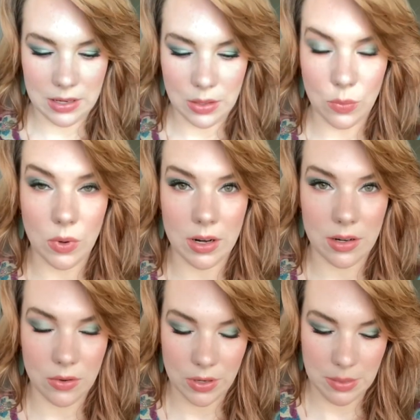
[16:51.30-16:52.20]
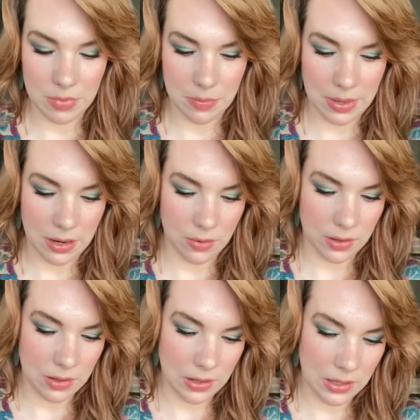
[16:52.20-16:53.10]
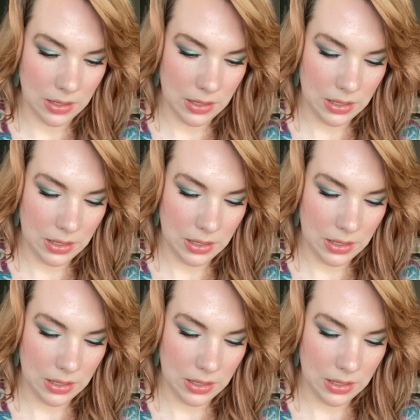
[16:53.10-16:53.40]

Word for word: is the one cream to powder